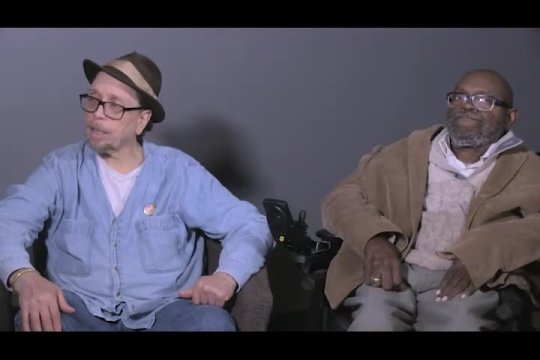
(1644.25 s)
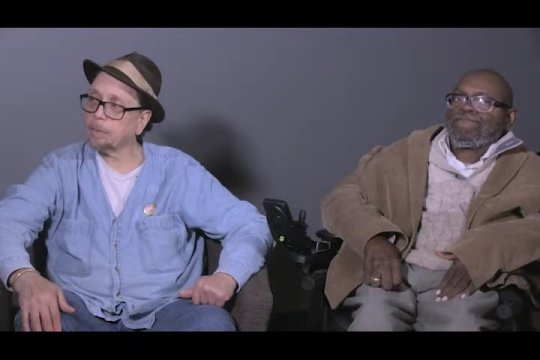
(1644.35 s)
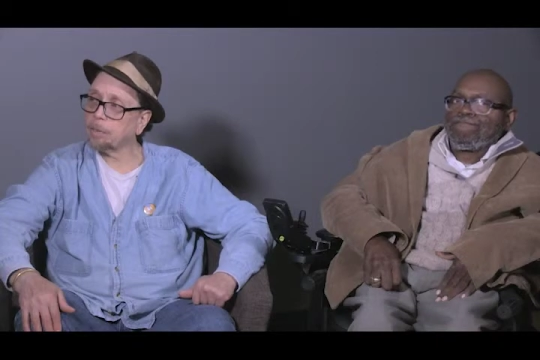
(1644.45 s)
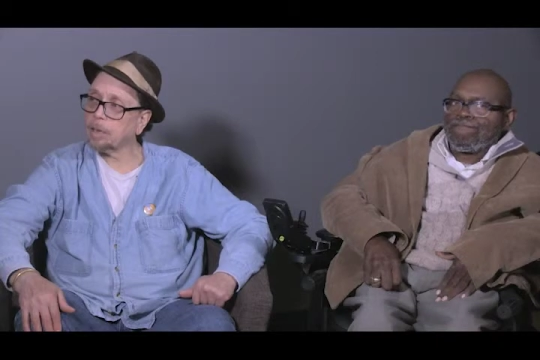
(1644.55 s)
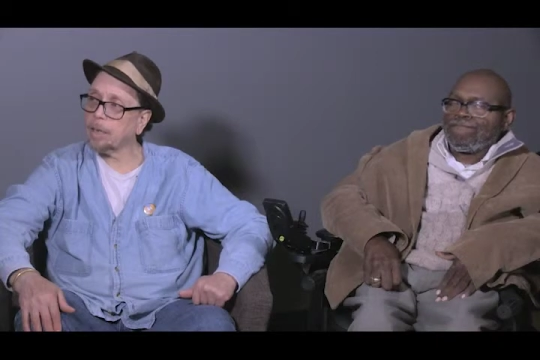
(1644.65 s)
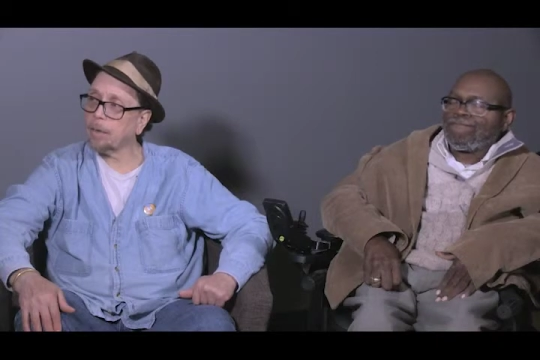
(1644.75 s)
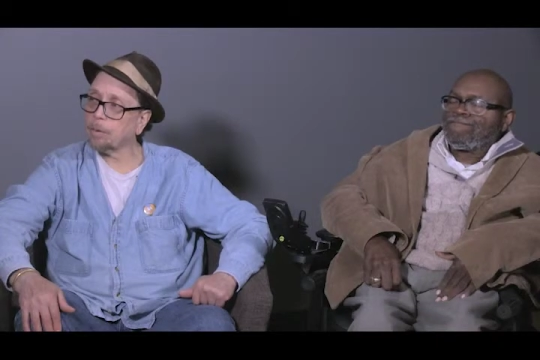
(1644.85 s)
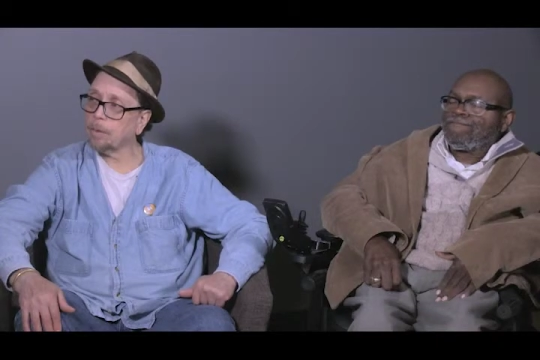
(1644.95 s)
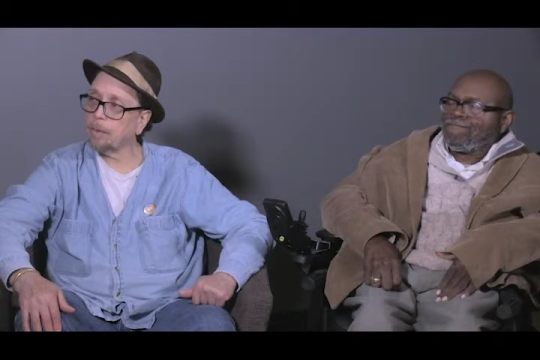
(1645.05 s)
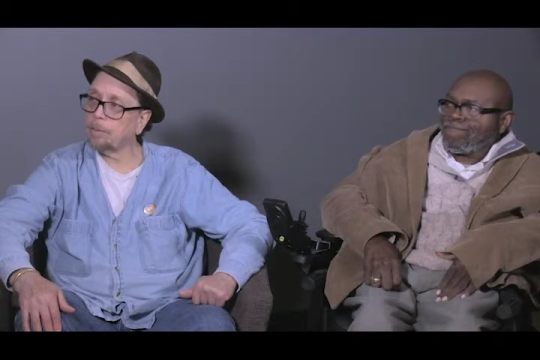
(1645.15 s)
Speaker 1: You put together
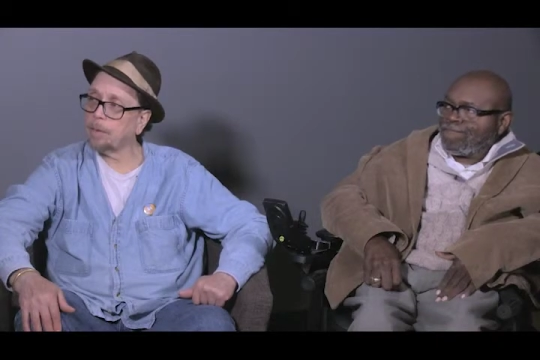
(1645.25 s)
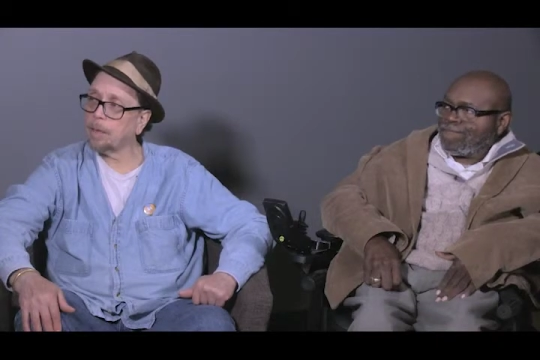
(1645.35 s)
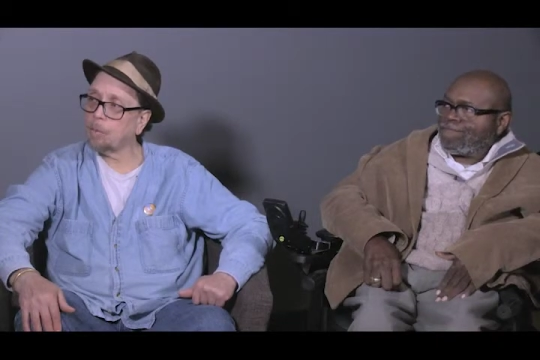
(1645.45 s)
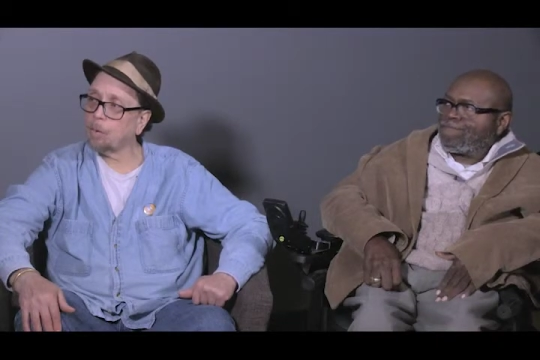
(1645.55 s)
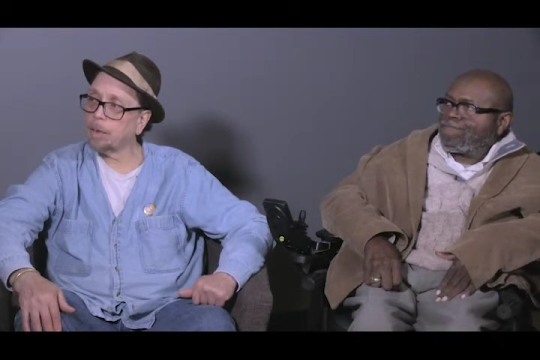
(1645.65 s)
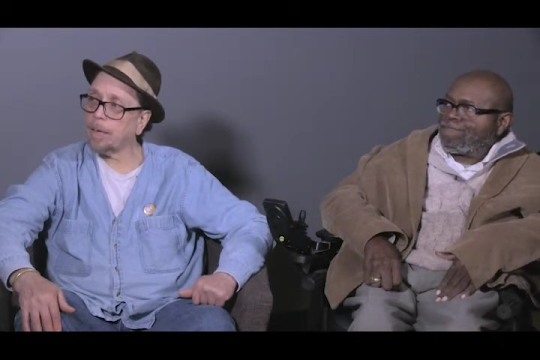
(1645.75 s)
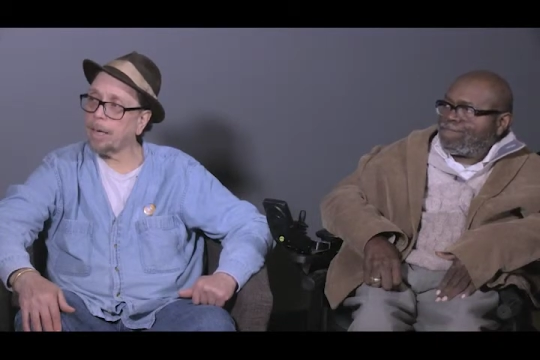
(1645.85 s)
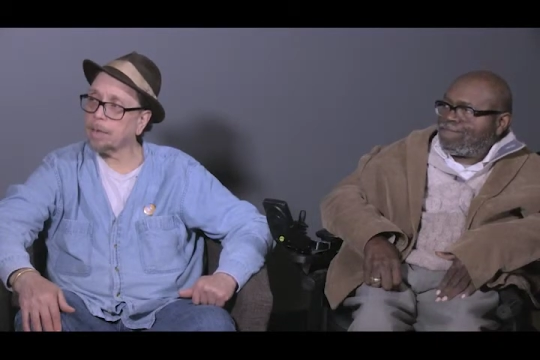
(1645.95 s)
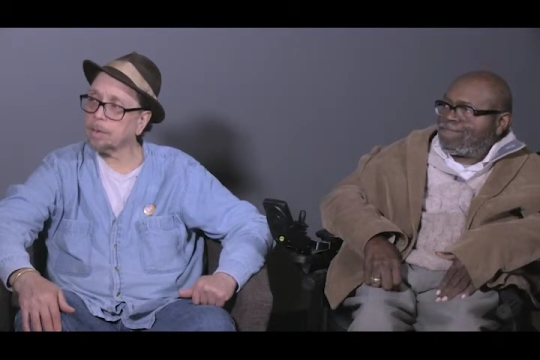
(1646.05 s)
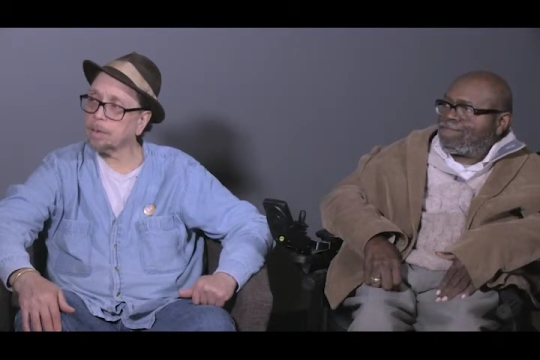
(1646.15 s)
an evening or one
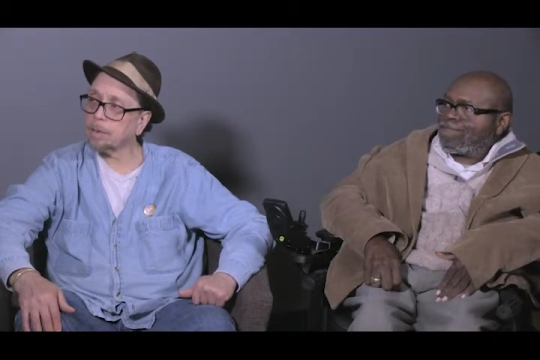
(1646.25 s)
acts.